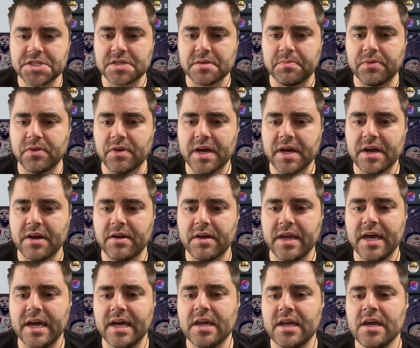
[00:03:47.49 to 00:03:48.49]
a player
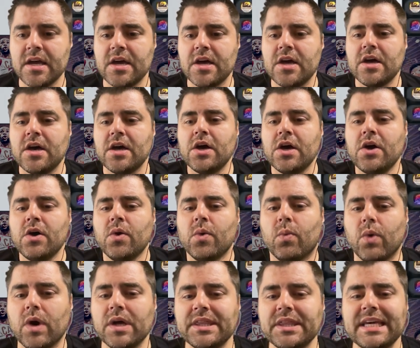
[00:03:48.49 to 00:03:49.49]
yet.
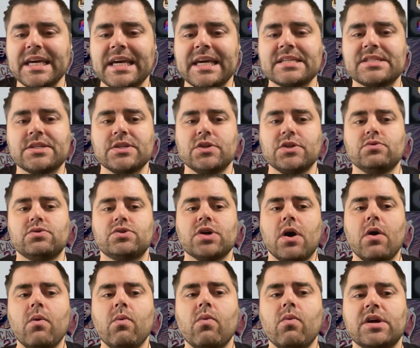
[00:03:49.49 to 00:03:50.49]
One thing is you
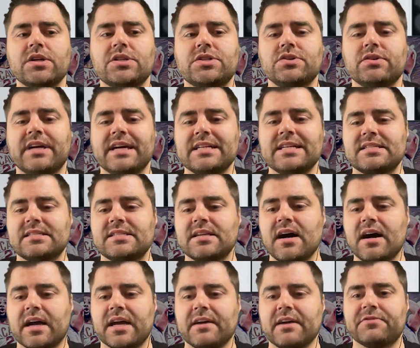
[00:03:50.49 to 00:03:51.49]
don't want to get
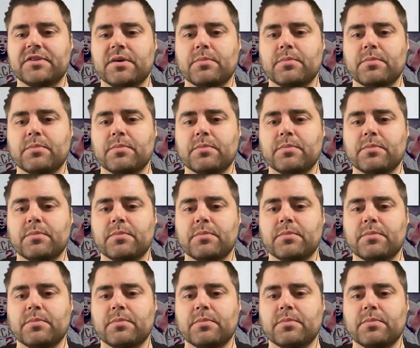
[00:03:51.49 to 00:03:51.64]
stuck. If the